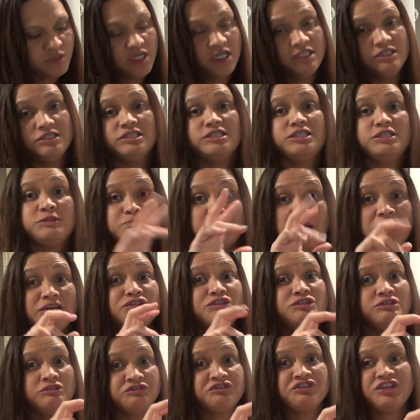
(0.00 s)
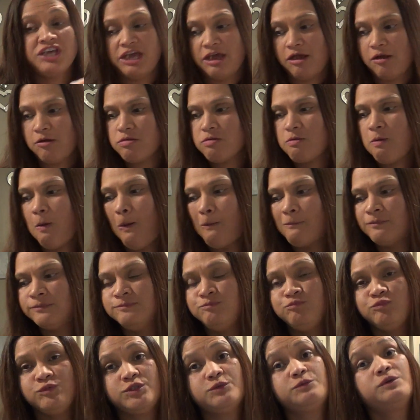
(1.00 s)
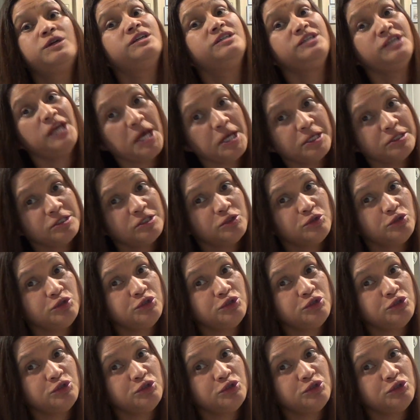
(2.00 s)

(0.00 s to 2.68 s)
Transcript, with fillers: It's a special thing. To where, yes,